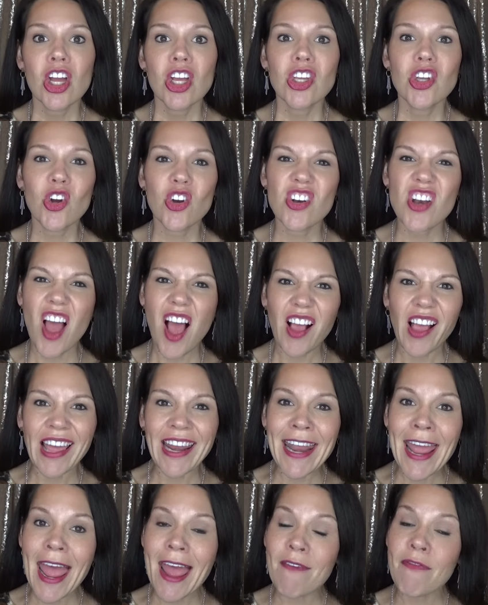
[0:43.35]
you're not
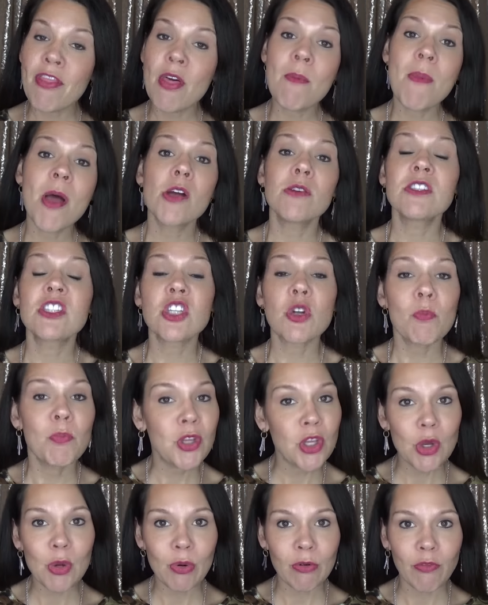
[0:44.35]
going to have the most
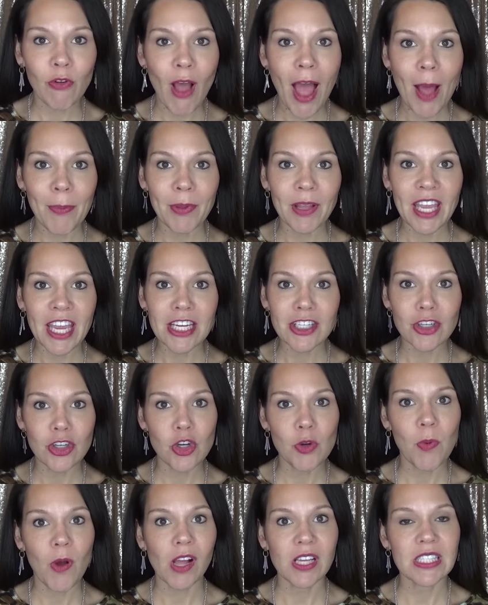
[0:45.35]
beautiful application
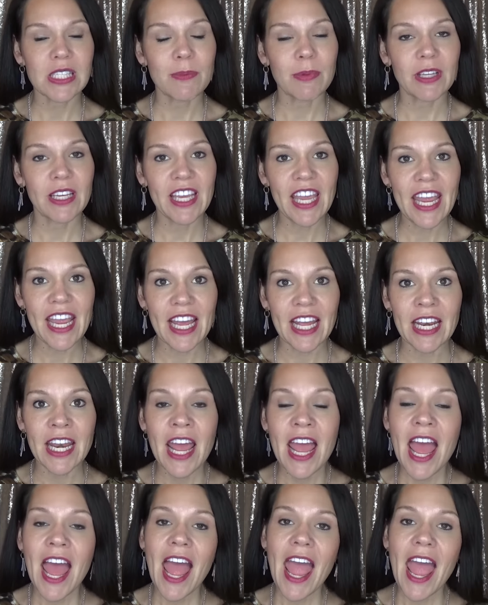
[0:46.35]
you possibly can.